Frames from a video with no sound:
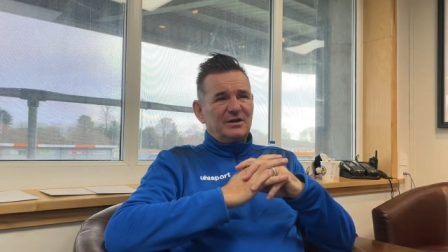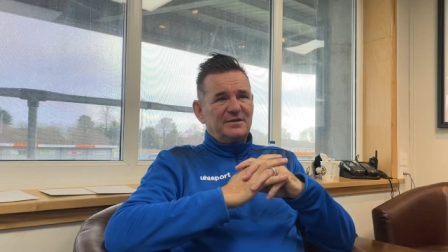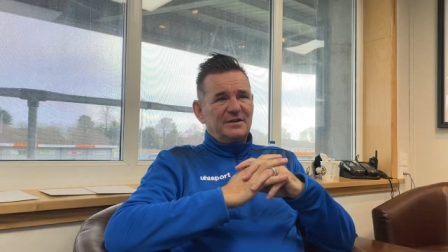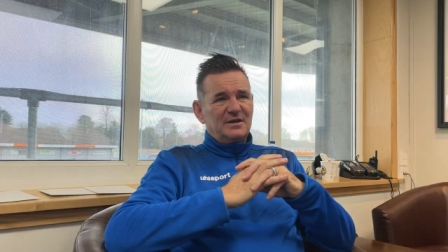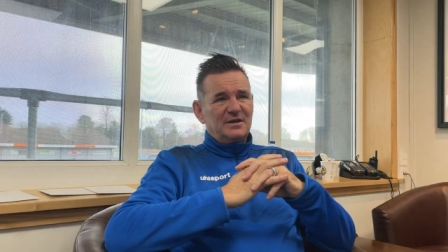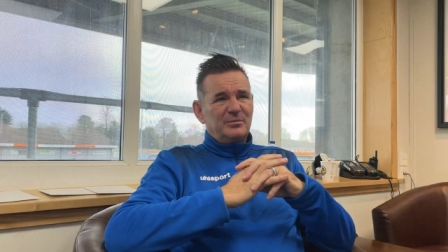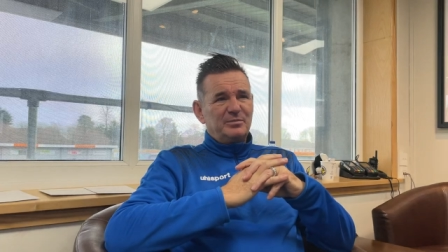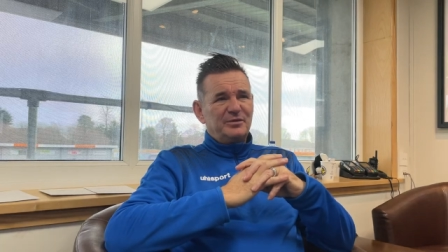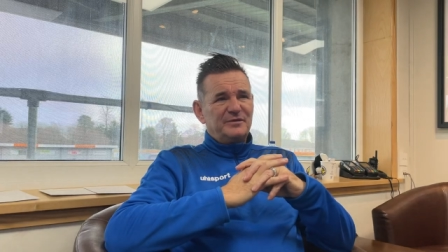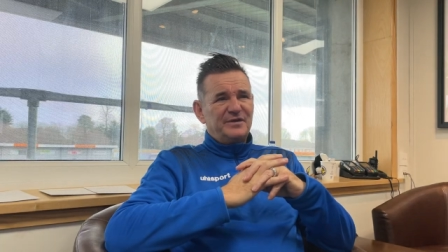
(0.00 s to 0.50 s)
I
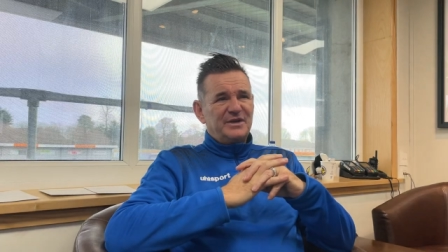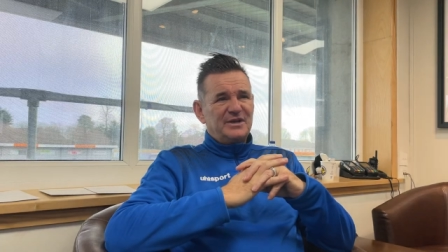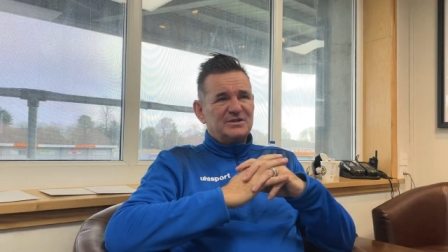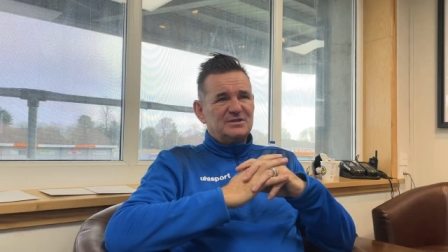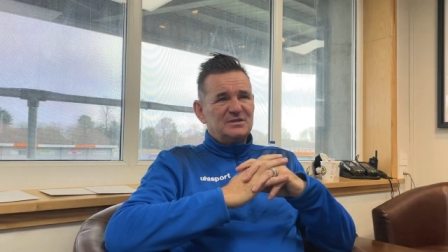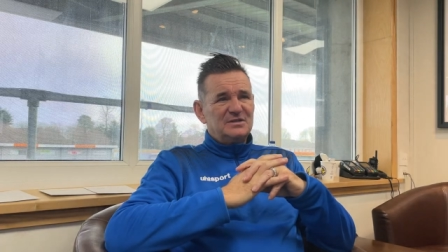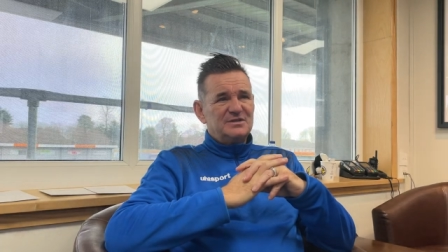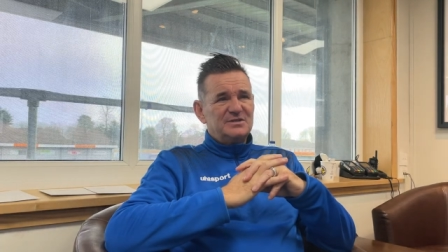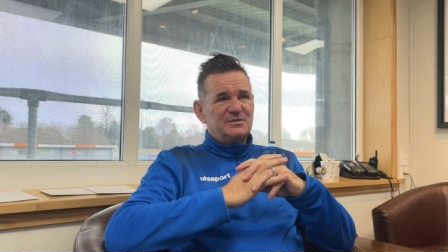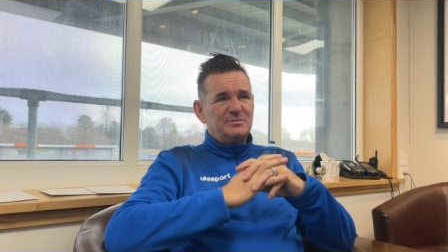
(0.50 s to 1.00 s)
think the
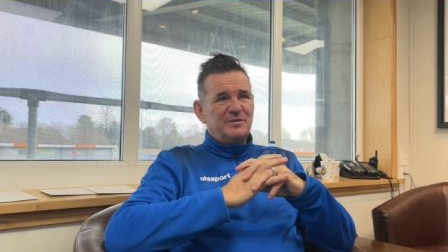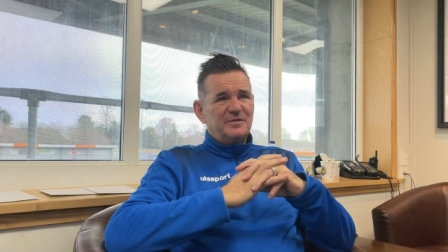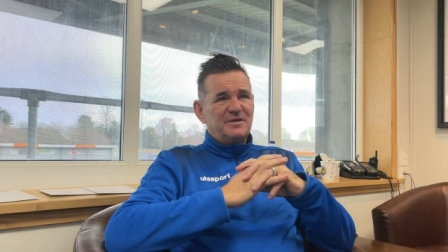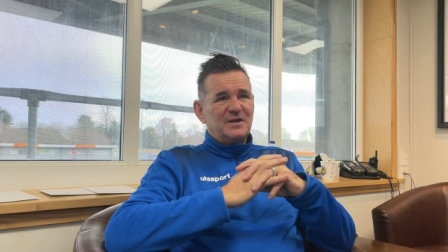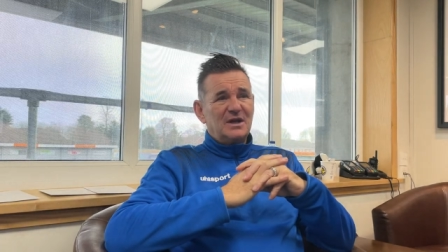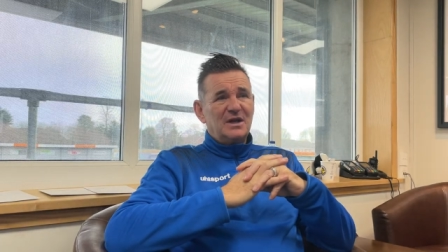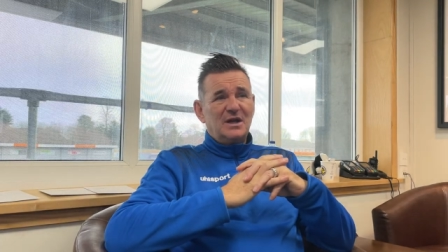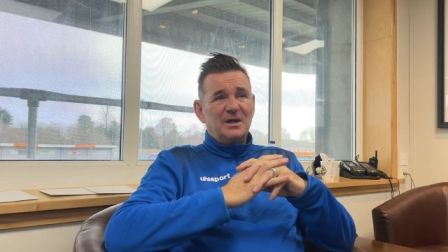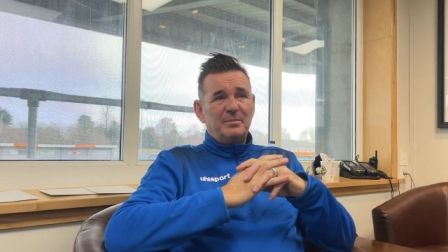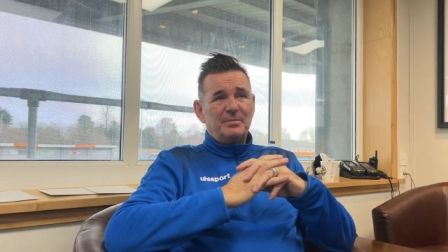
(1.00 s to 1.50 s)
professionalism of the
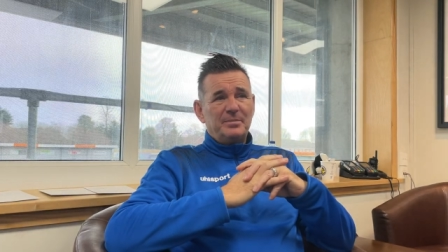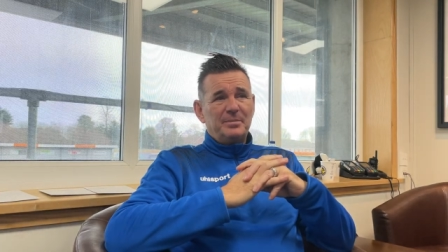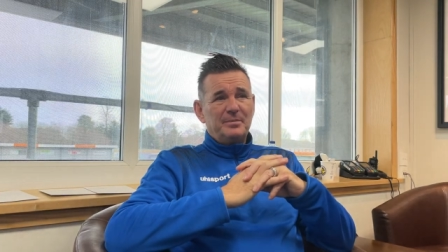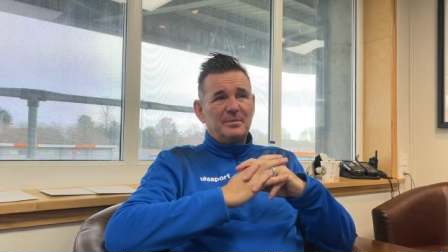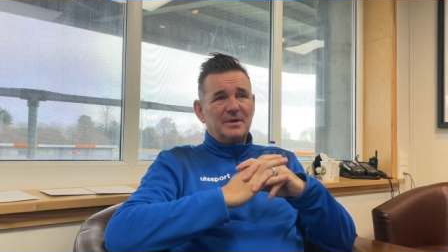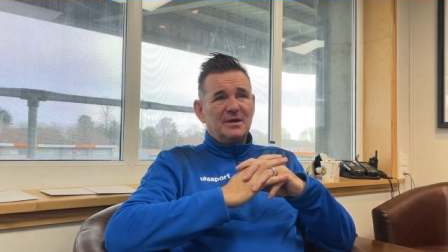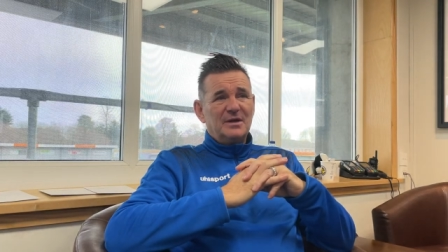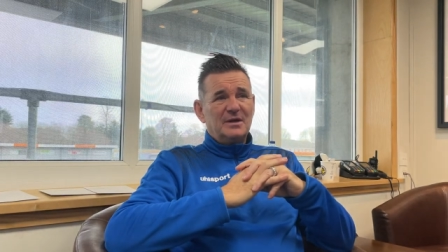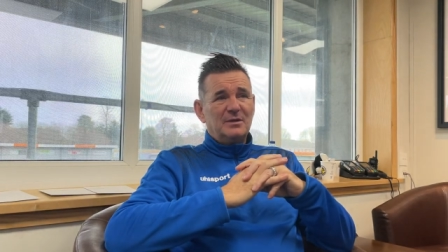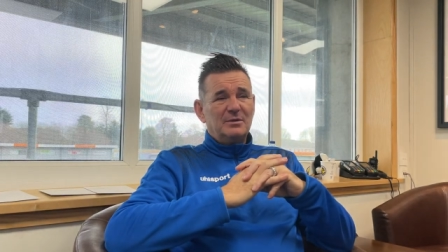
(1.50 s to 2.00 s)
club,
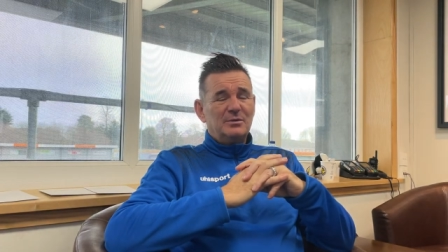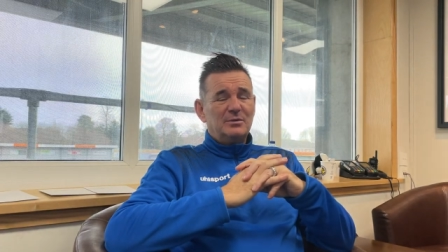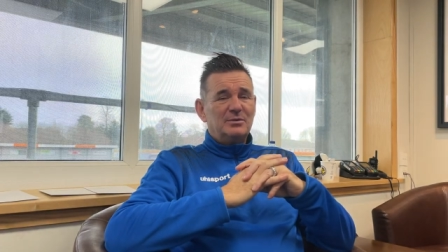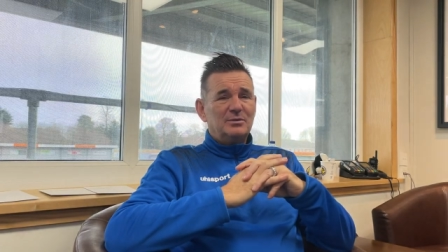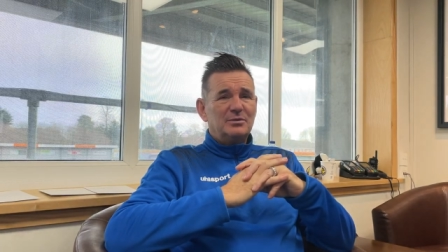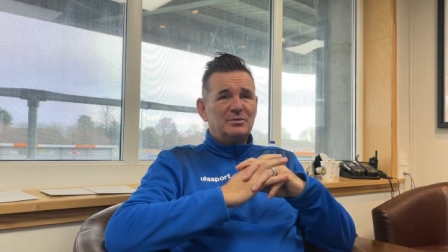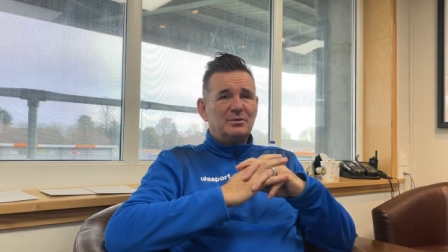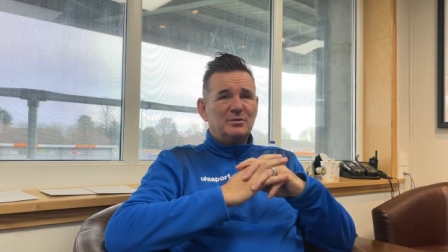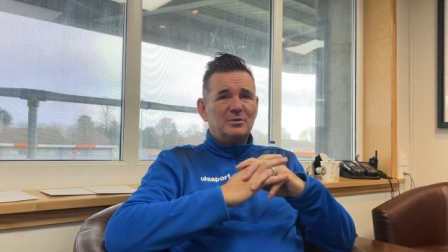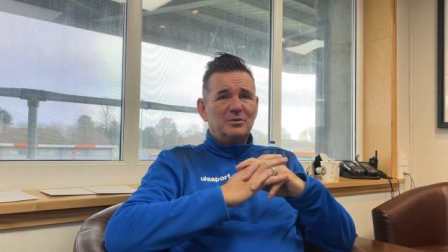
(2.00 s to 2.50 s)
you know,
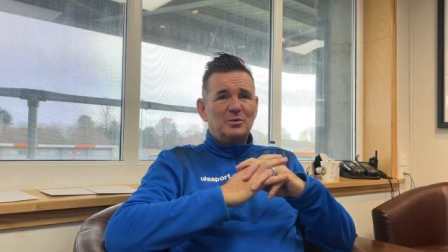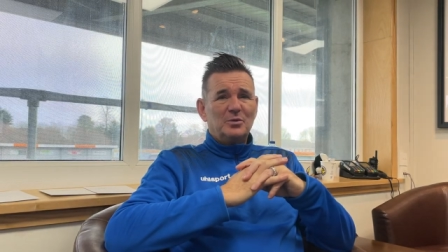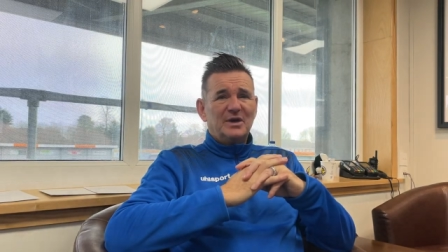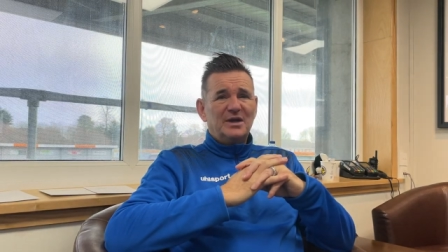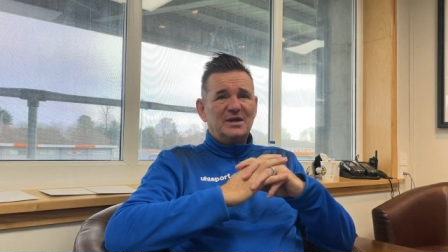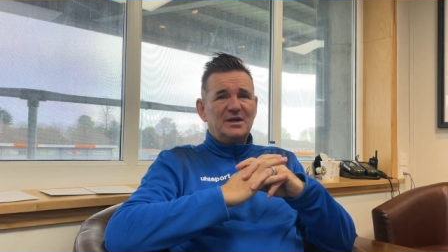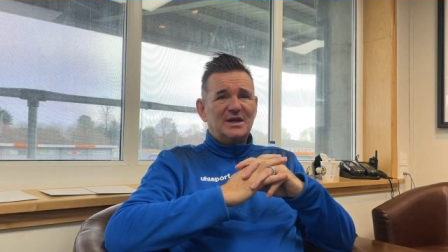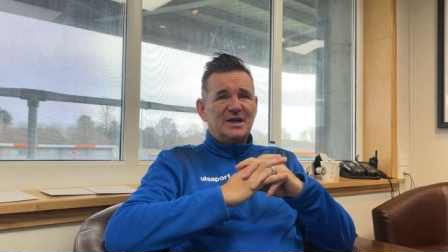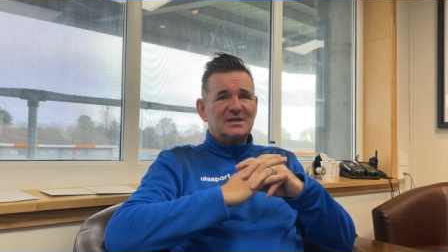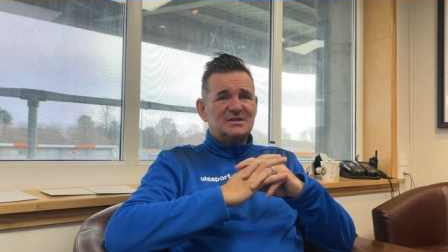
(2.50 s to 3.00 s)
the way
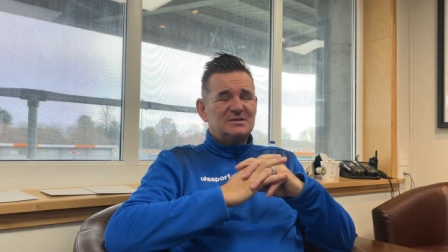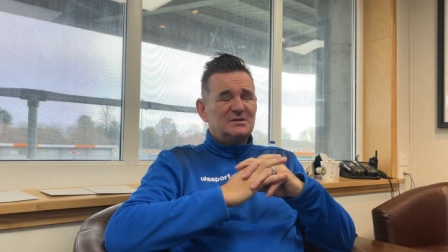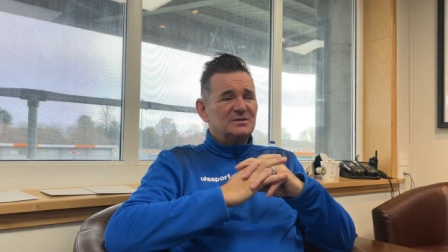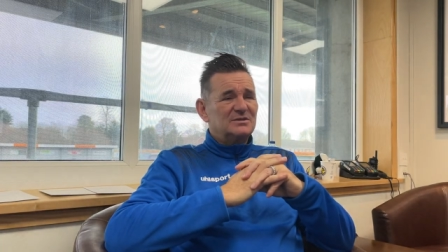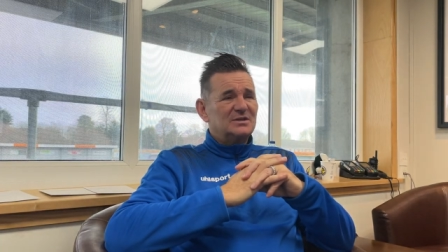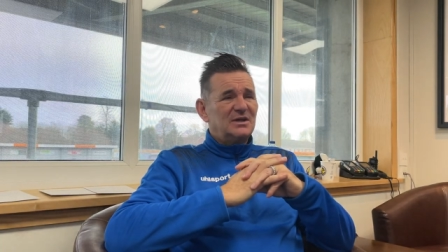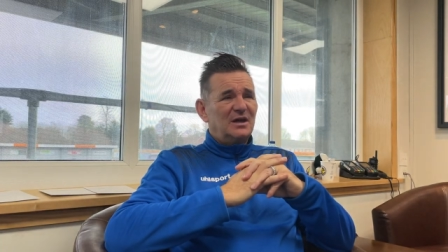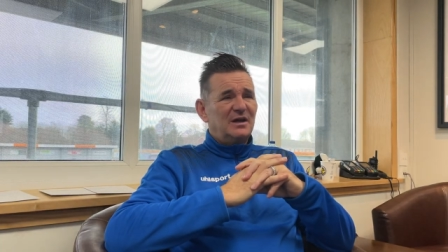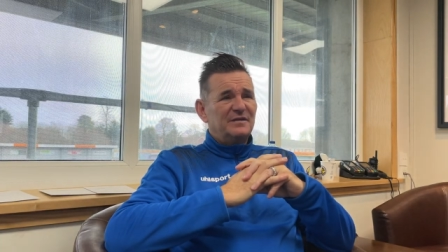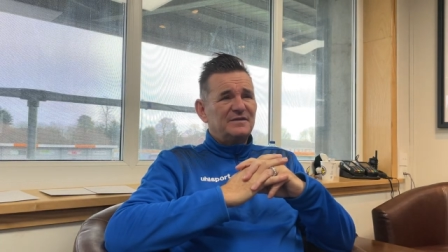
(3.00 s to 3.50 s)
he gets
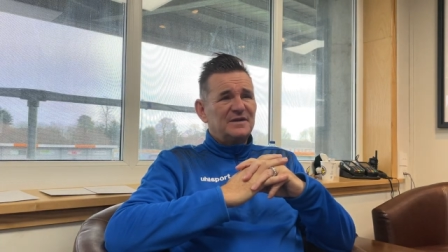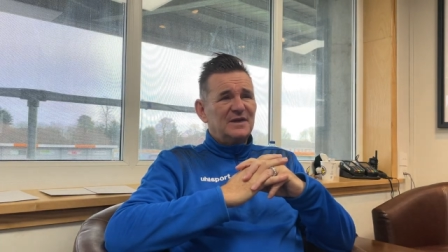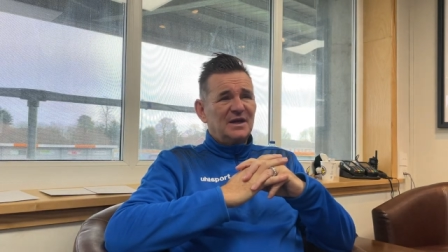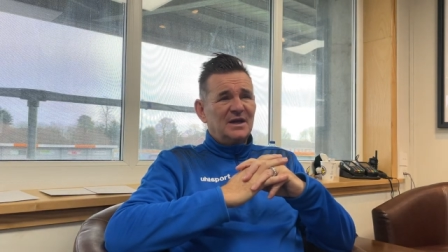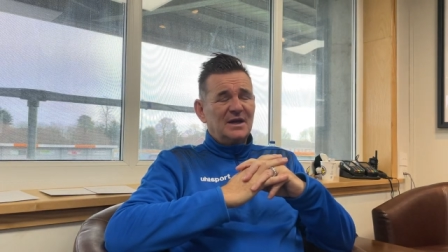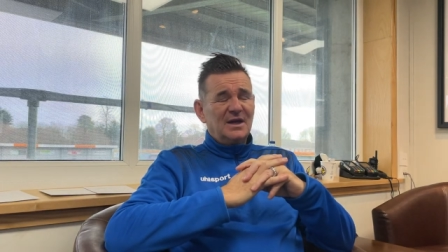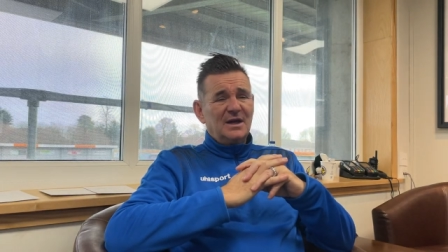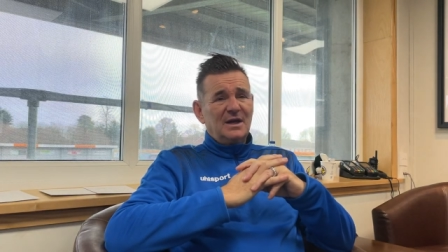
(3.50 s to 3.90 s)
looked after,